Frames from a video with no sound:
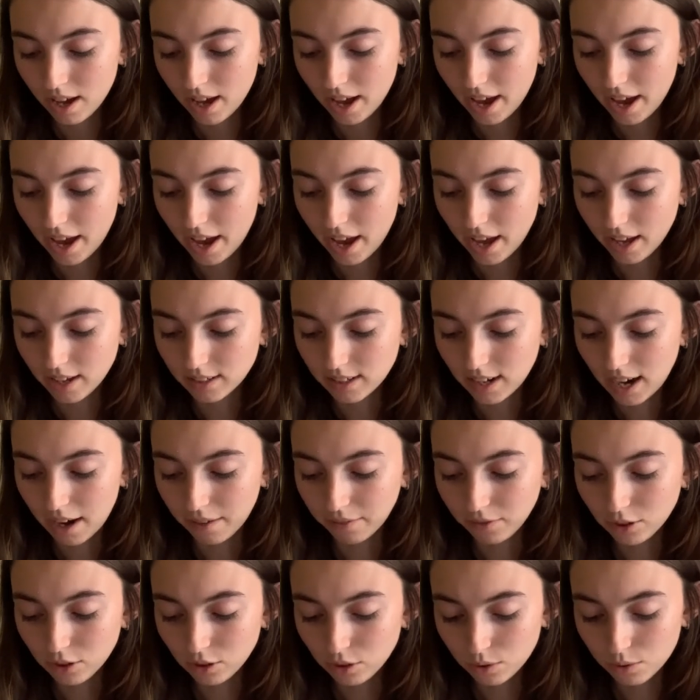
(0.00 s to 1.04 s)
and
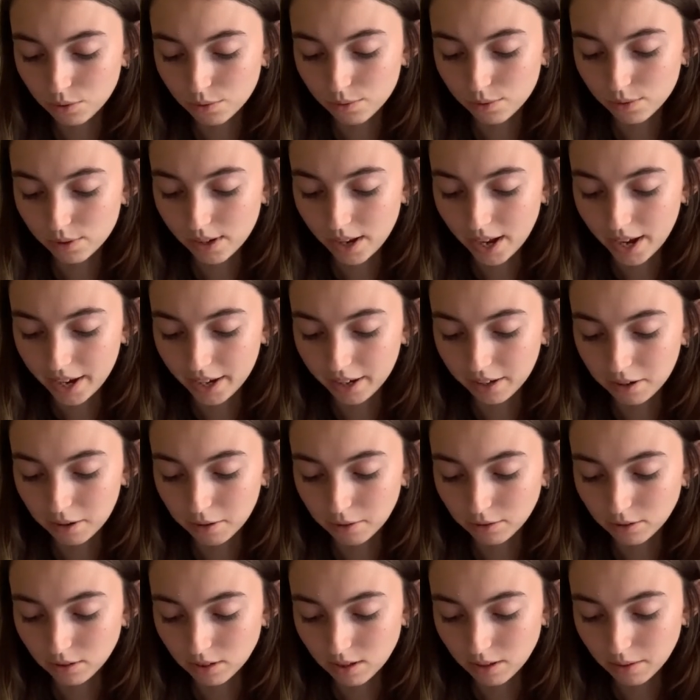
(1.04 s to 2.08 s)
after school I go
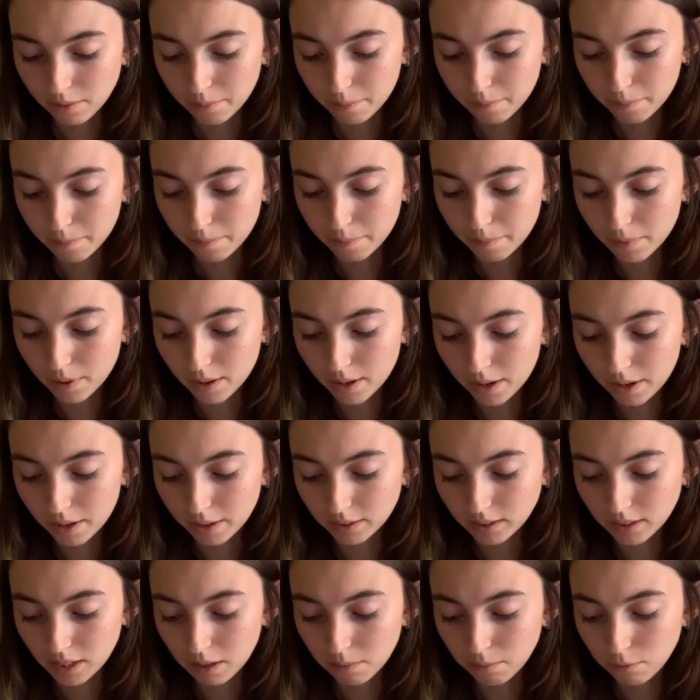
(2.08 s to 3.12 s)
to the uh,
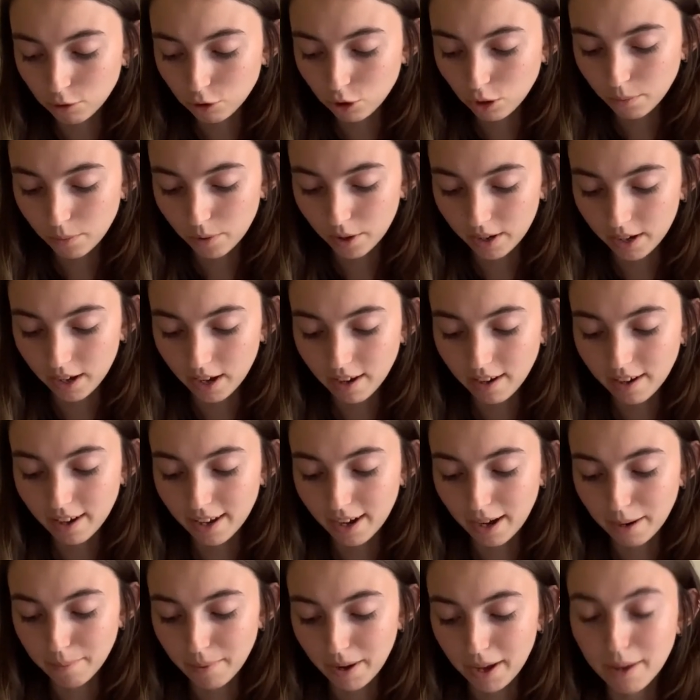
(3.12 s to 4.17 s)
Sant'Ambrogio market and
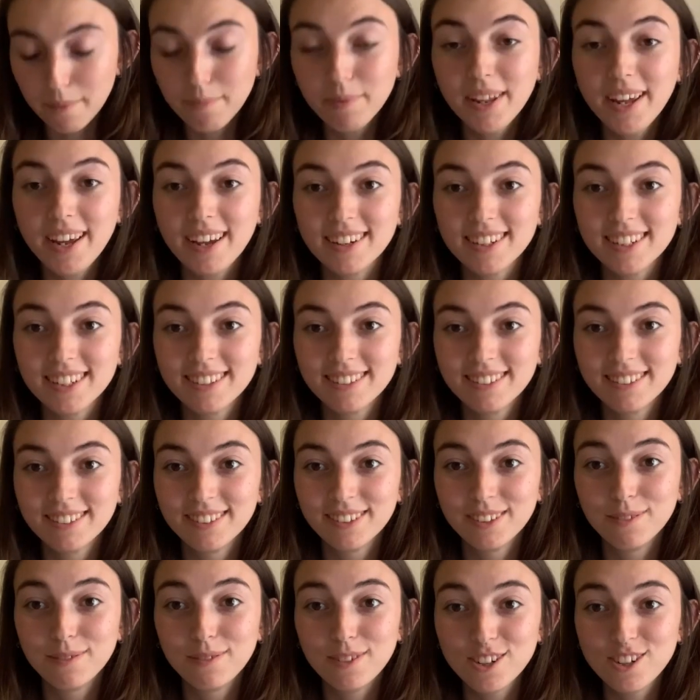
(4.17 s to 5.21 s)
I buy a plant,
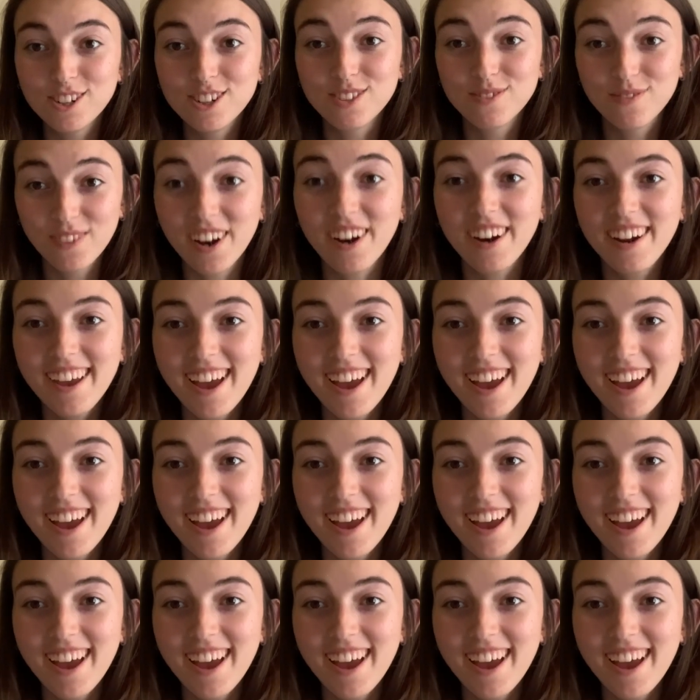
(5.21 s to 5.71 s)
which is very